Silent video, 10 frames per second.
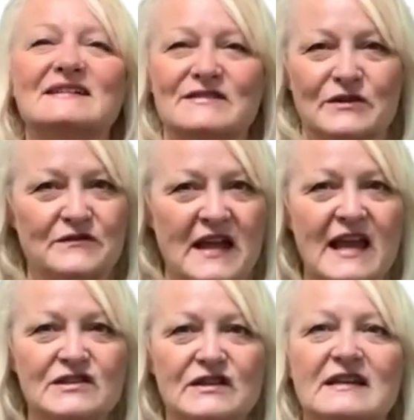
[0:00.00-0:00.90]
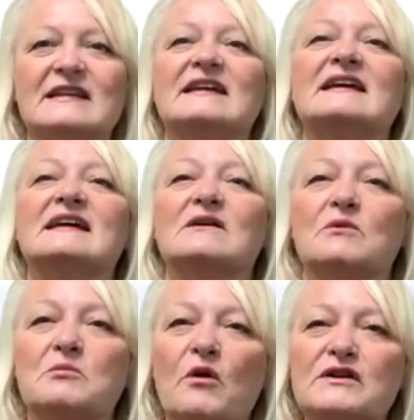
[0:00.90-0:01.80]
certification
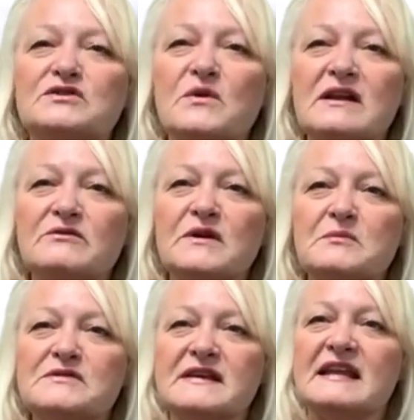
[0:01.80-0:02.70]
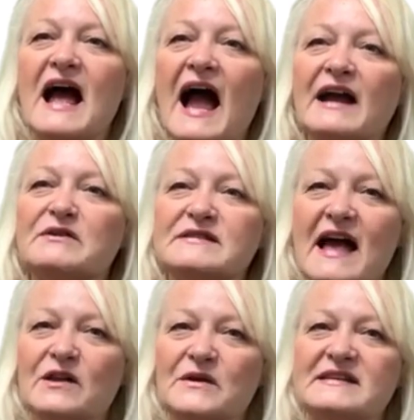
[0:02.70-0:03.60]
reported 23% higher
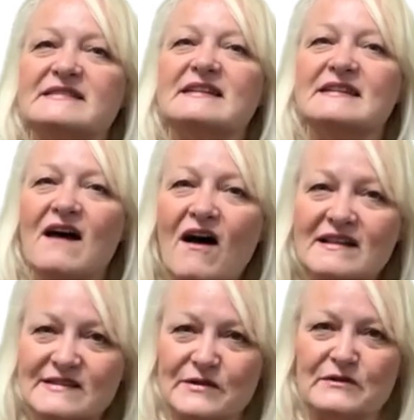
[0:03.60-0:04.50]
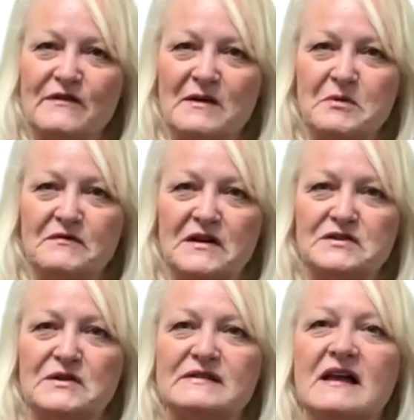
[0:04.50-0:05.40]
salaries than non-certified
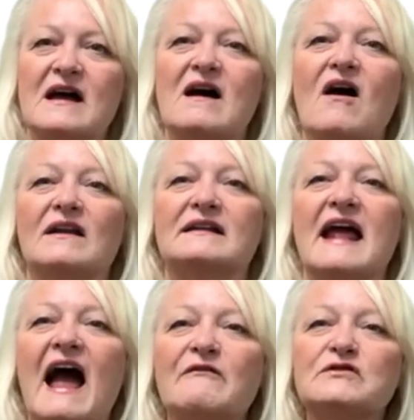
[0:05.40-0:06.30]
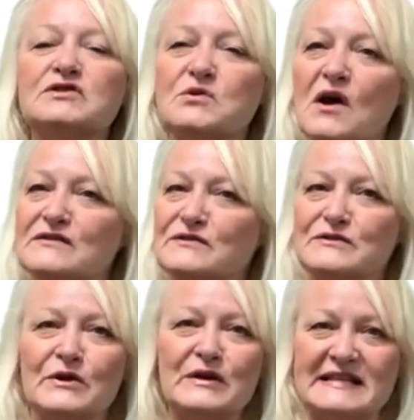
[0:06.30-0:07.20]
professionals on an average across
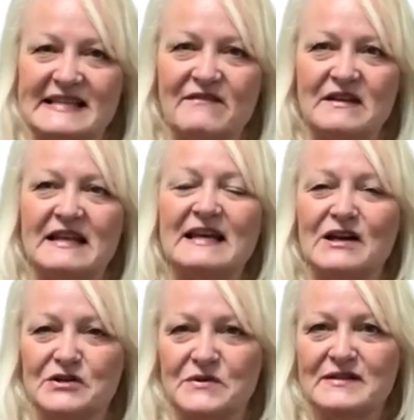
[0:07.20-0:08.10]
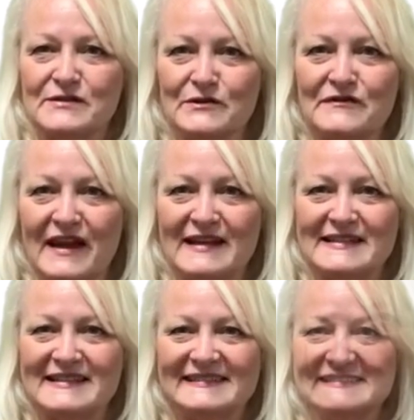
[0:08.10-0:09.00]
37 countries
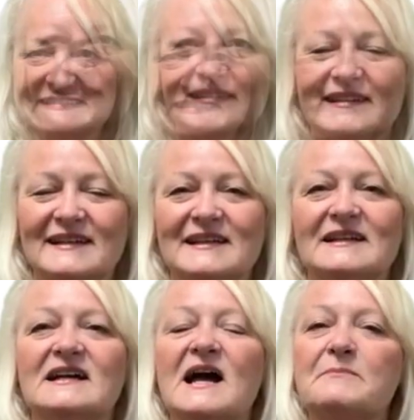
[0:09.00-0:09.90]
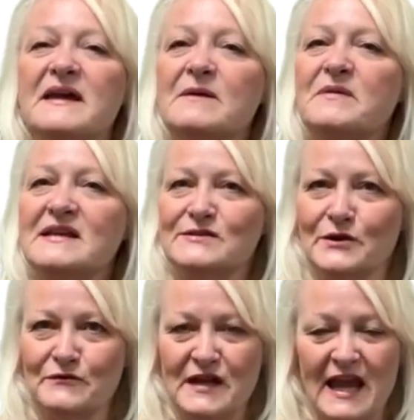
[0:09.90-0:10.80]
surveyed. A PMP
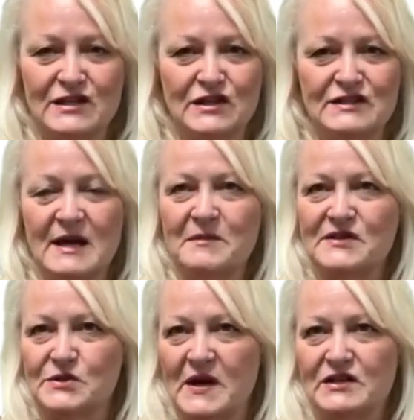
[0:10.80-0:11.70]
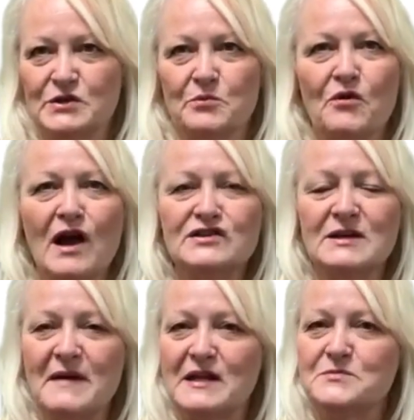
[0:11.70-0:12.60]
certification demonstrates your
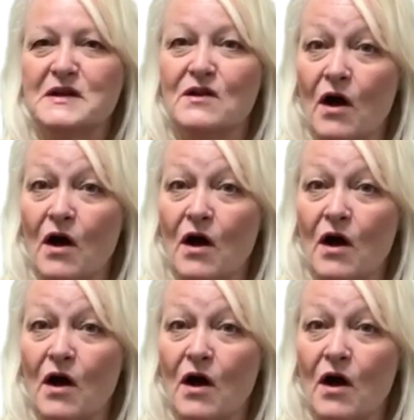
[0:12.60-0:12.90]
project management